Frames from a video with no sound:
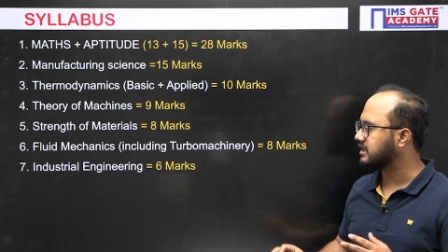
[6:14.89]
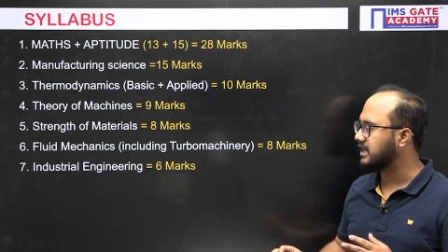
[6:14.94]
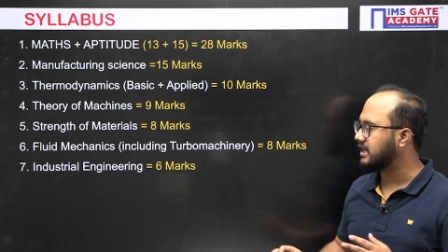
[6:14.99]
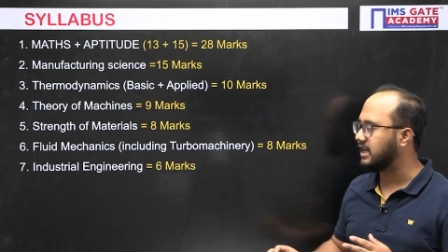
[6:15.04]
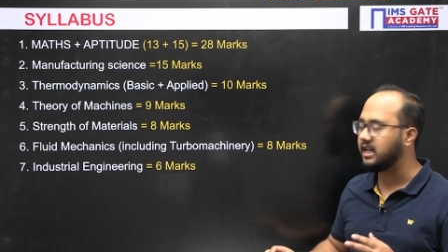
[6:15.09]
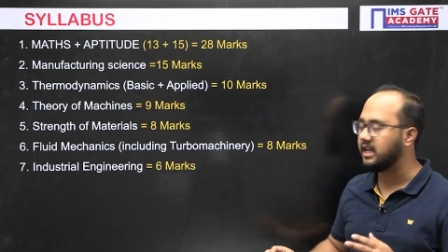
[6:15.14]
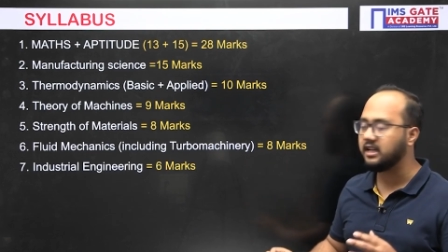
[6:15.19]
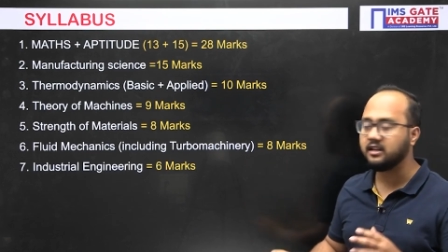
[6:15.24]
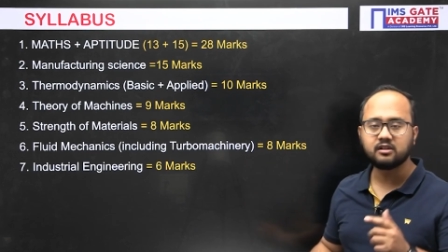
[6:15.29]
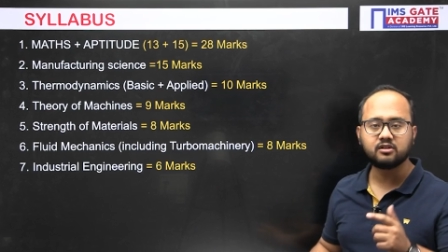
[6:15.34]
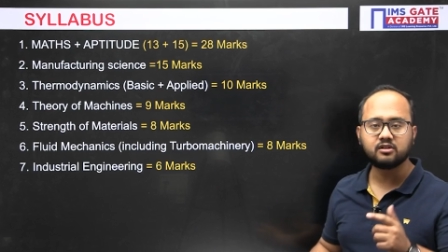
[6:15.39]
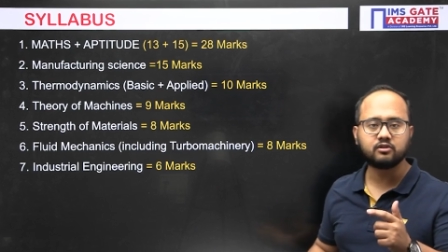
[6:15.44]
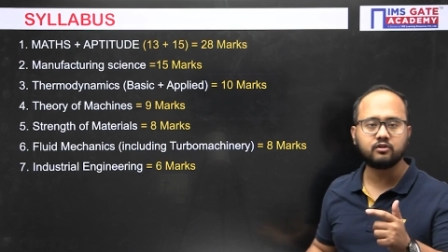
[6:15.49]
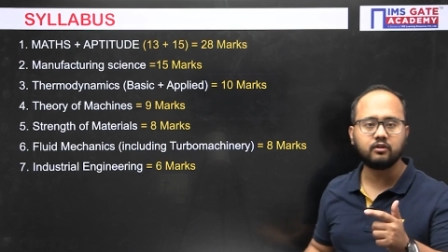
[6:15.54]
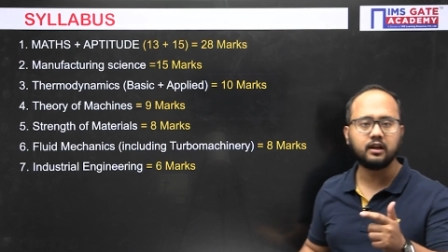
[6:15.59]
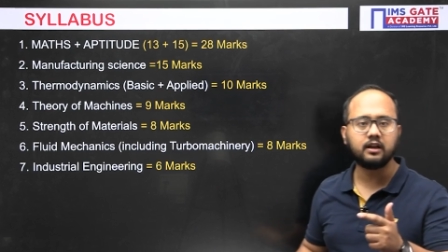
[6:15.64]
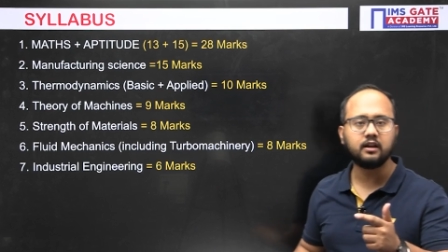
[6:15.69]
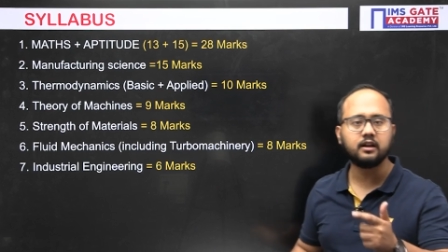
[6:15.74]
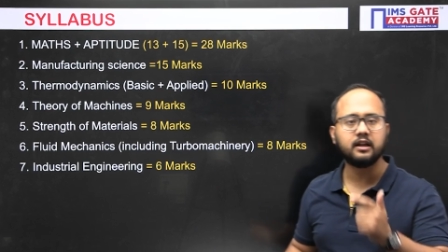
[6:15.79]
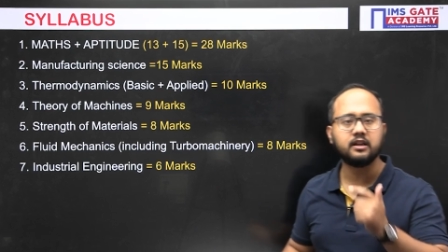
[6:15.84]

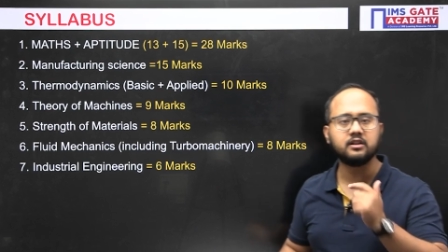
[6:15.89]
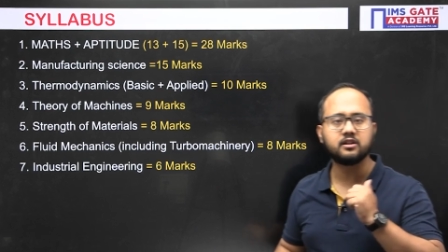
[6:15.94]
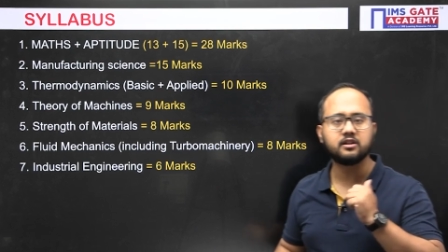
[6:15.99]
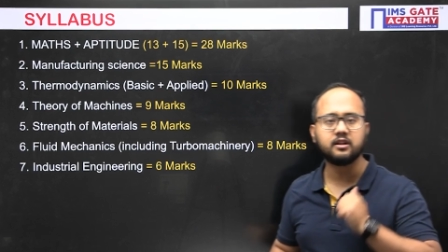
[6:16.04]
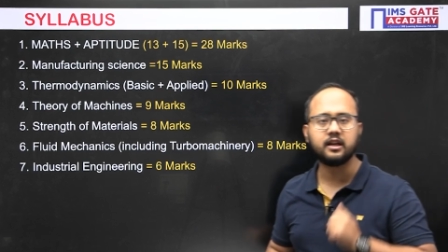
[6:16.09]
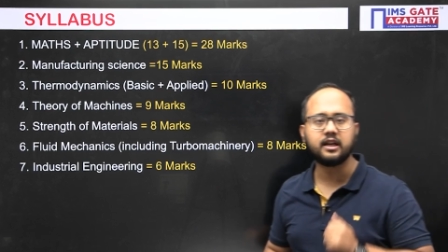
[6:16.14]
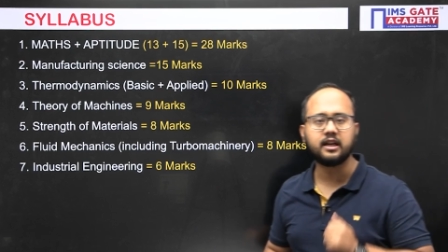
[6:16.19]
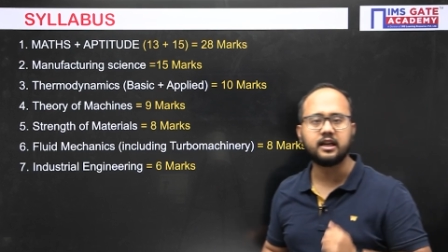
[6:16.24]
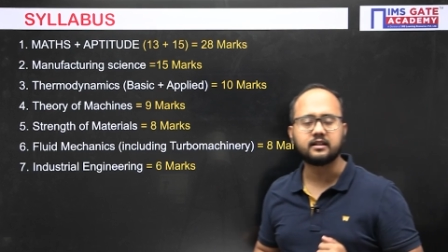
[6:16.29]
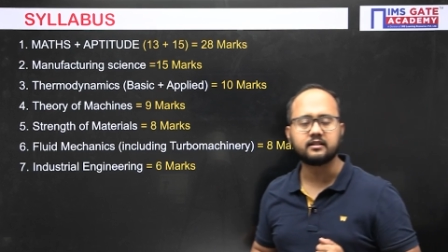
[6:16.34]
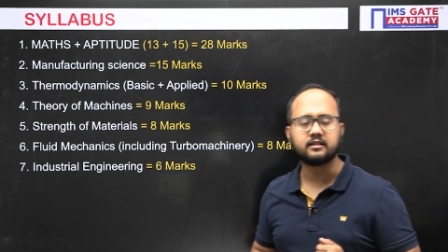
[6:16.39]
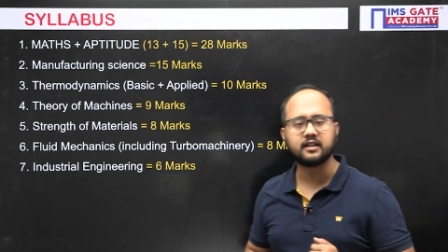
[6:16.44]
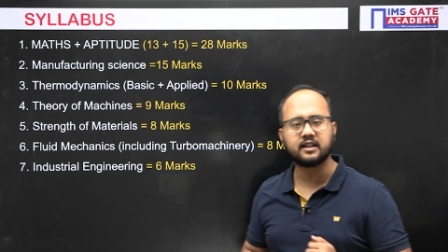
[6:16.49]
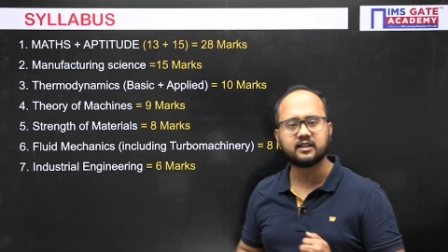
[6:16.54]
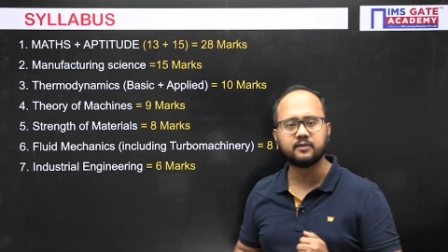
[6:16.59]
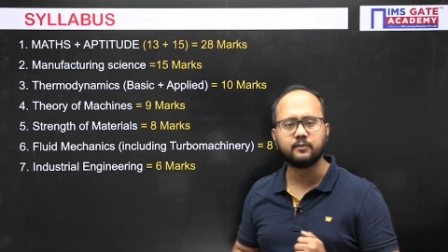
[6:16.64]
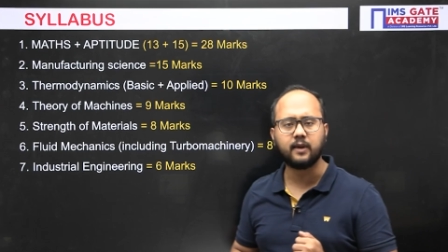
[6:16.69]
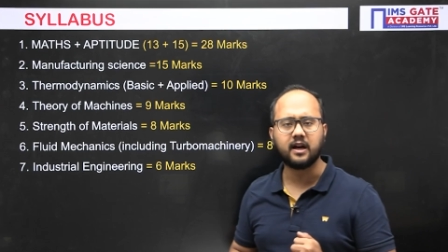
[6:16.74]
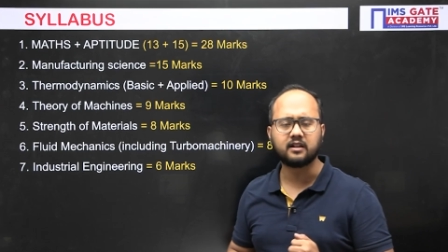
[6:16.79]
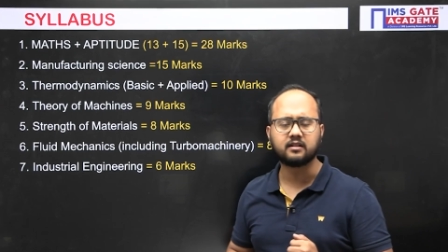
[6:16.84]
industrial engineering, six
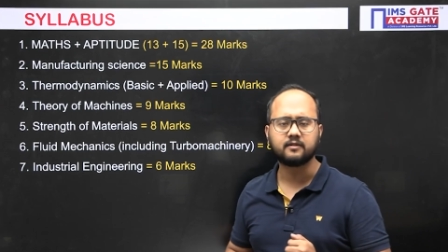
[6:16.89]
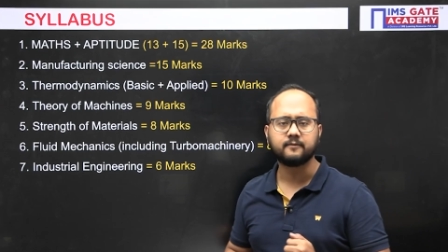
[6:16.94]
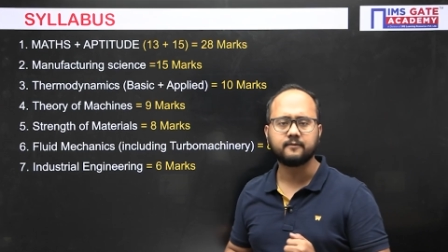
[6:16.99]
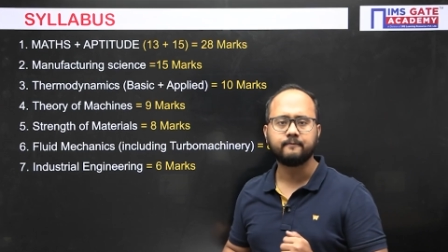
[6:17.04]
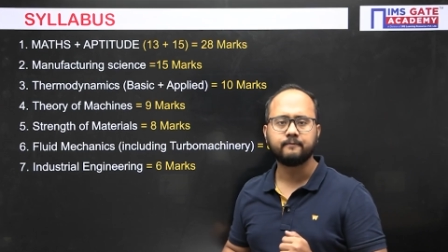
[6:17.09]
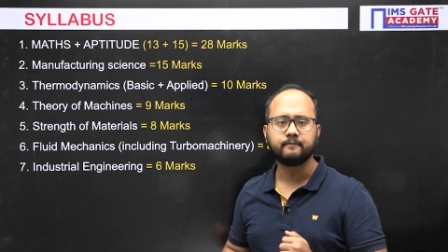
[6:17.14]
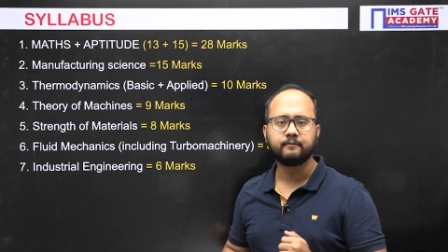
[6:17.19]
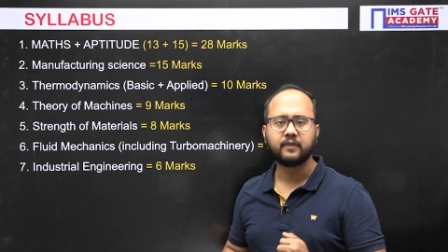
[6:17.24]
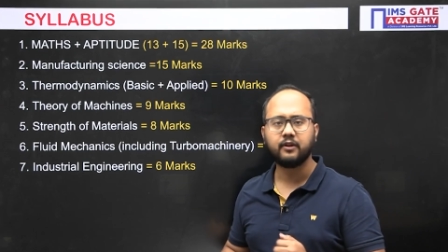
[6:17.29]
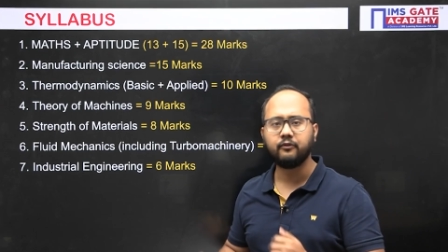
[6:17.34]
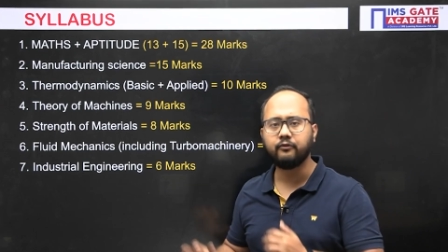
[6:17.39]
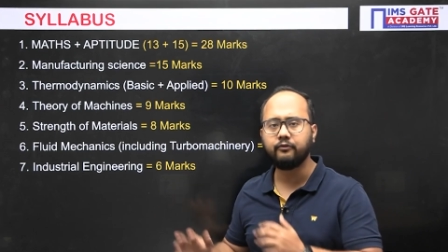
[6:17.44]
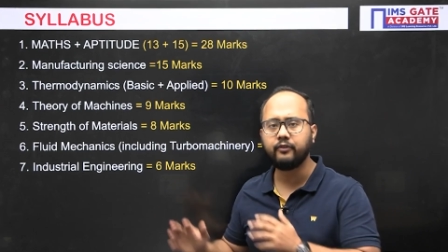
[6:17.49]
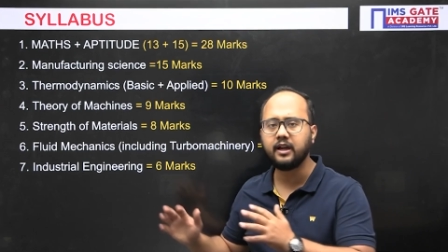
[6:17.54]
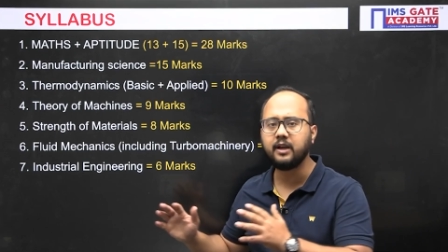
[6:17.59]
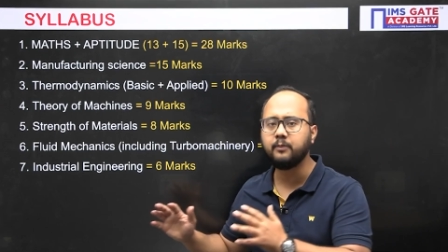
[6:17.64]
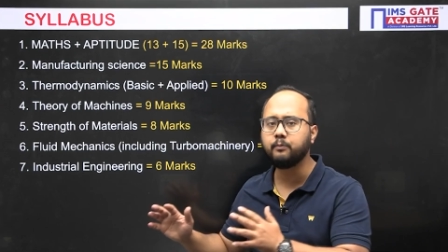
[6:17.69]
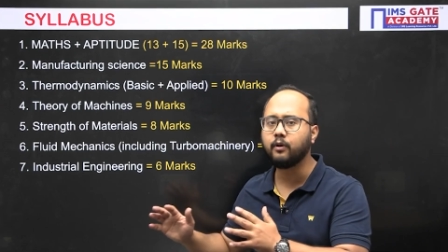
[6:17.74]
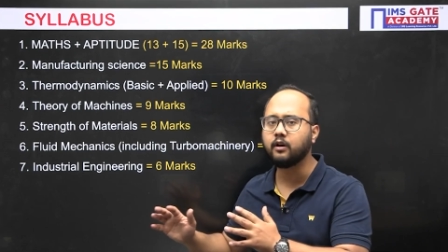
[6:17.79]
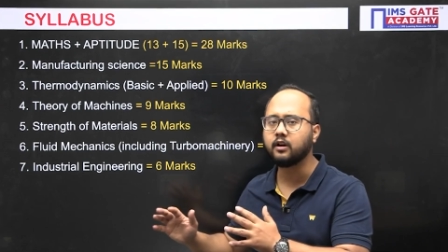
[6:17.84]
marks, very
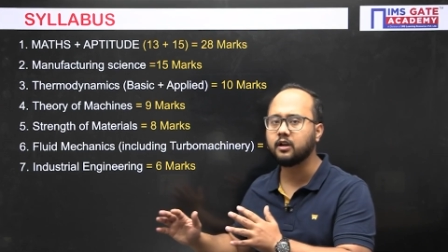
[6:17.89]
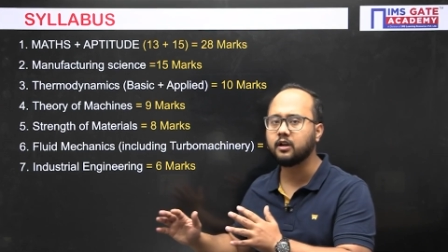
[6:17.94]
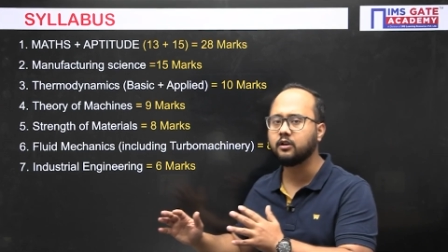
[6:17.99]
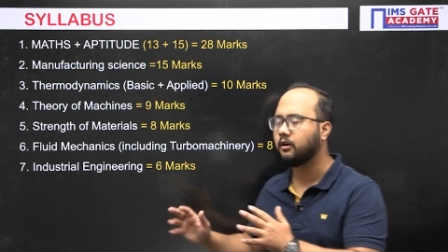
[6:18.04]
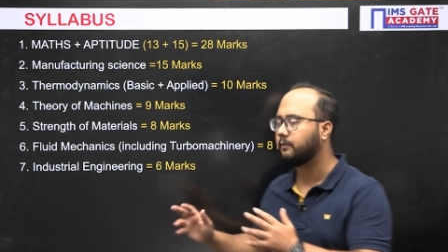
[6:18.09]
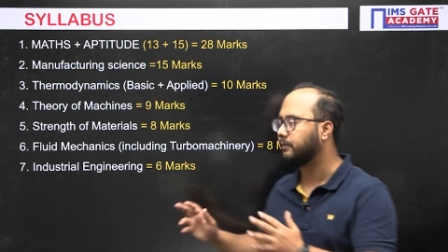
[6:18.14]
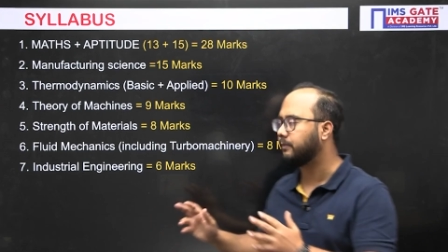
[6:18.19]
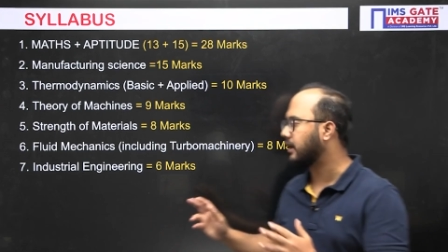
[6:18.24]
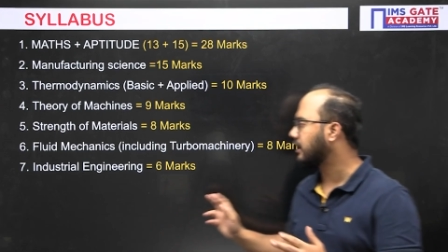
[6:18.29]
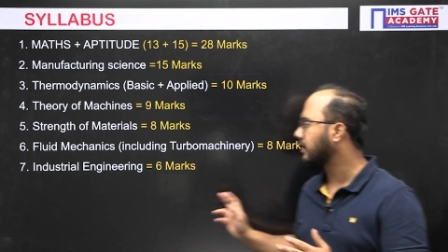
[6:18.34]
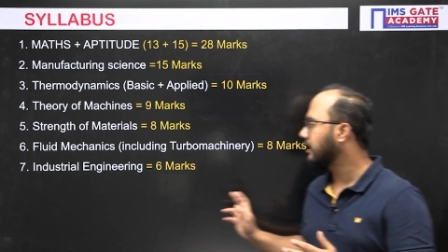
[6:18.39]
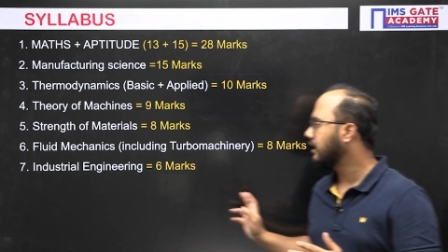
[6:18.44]
important topic.